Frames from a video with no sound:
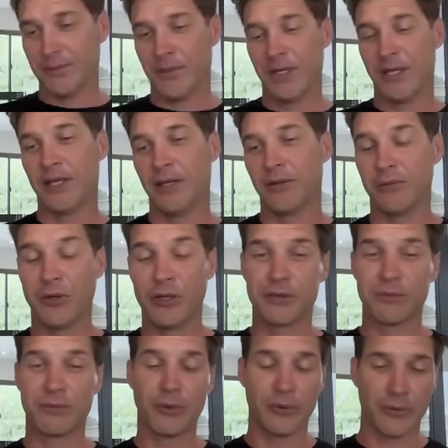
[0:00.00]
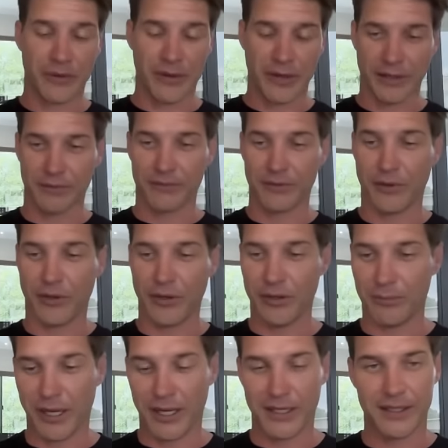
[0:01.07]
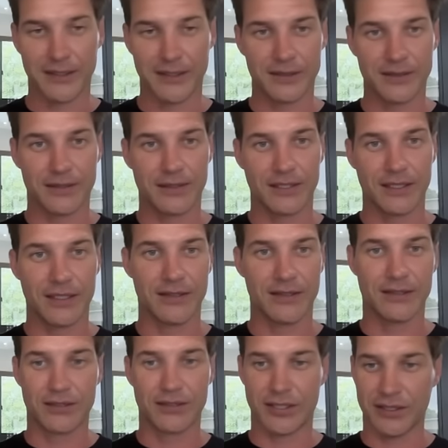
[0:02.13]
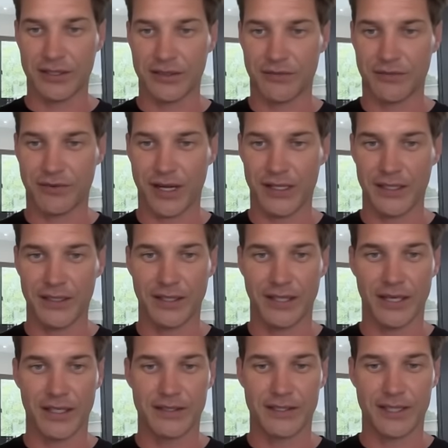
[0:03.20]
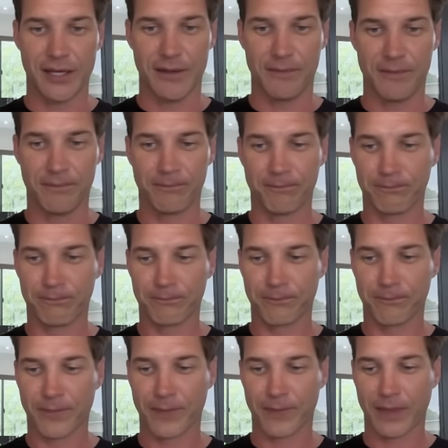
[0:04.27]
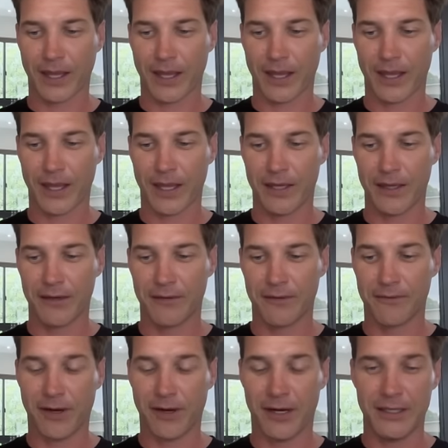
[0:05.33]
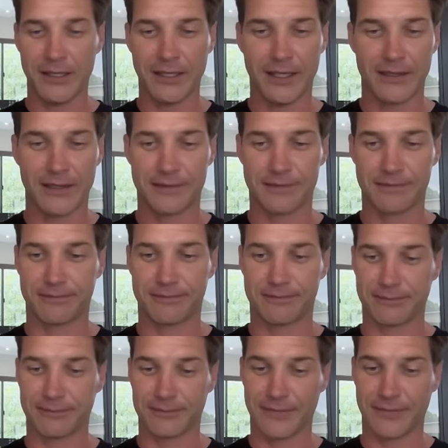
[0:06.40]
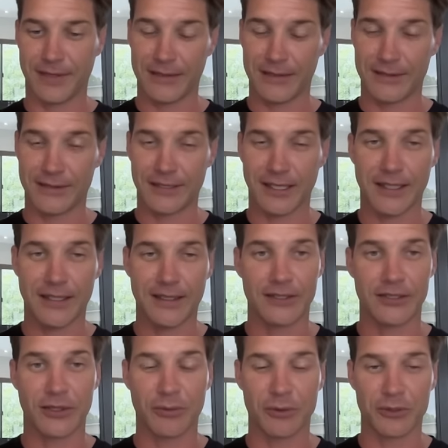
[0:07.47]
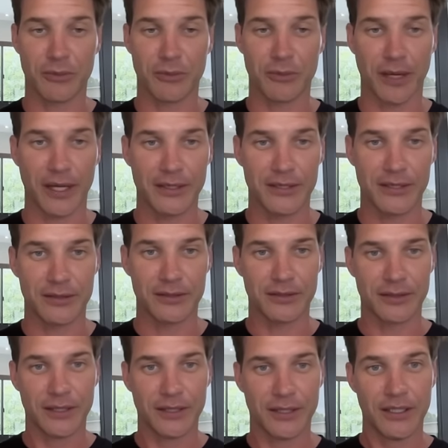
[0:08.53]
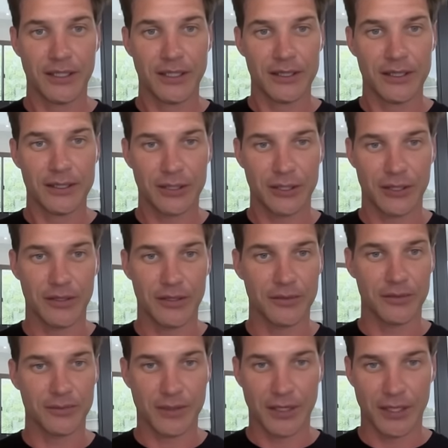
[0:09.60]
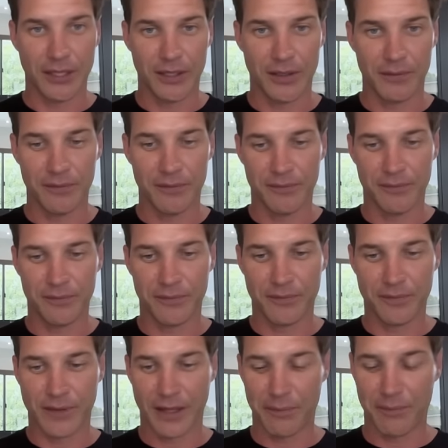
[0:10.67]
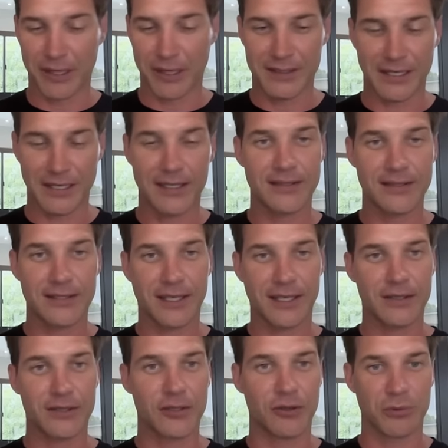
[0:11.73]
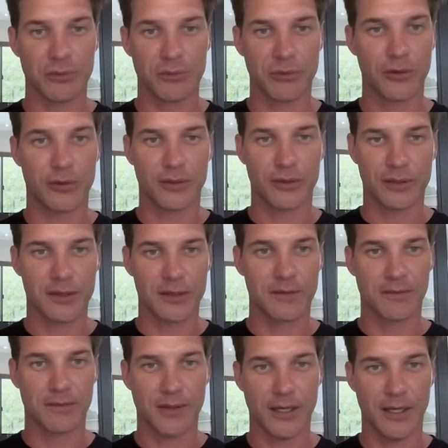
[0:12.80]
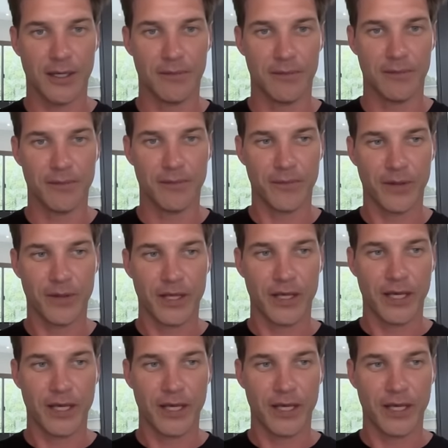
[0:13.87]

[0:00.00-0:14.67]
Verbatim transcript: the most important thing on the bike is is just finding that um, finding that that setting that you can always go back to. So um, that baseline setting is super important. Um, is that just